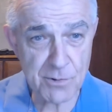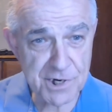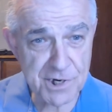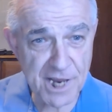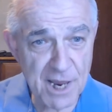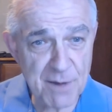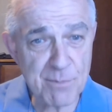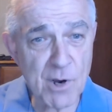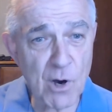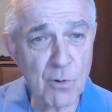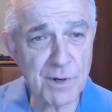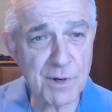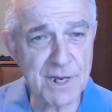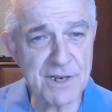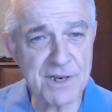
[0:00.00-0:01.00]
a
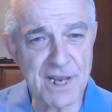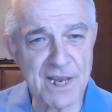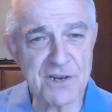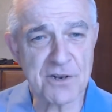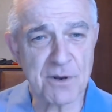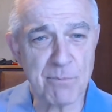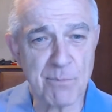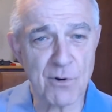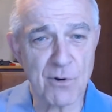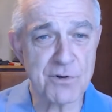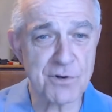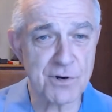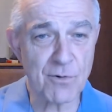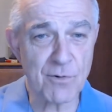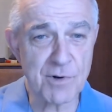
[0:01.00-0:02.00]
scapegoat is a
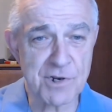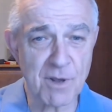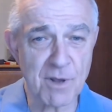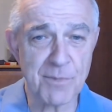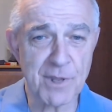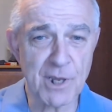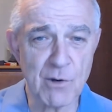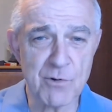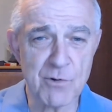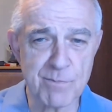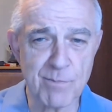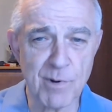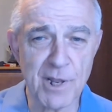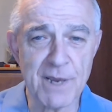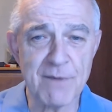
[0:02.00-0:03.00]
person or something who is
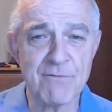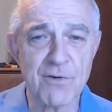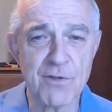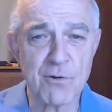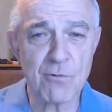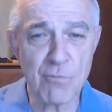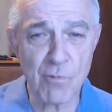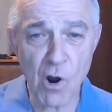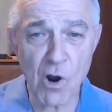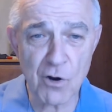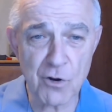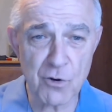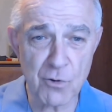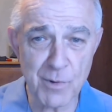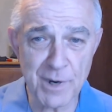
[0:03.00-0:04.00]
blamed for the
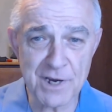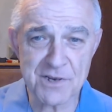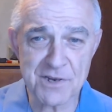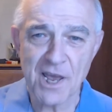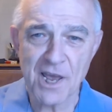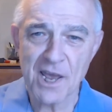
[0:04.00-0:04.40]
wrongdoings,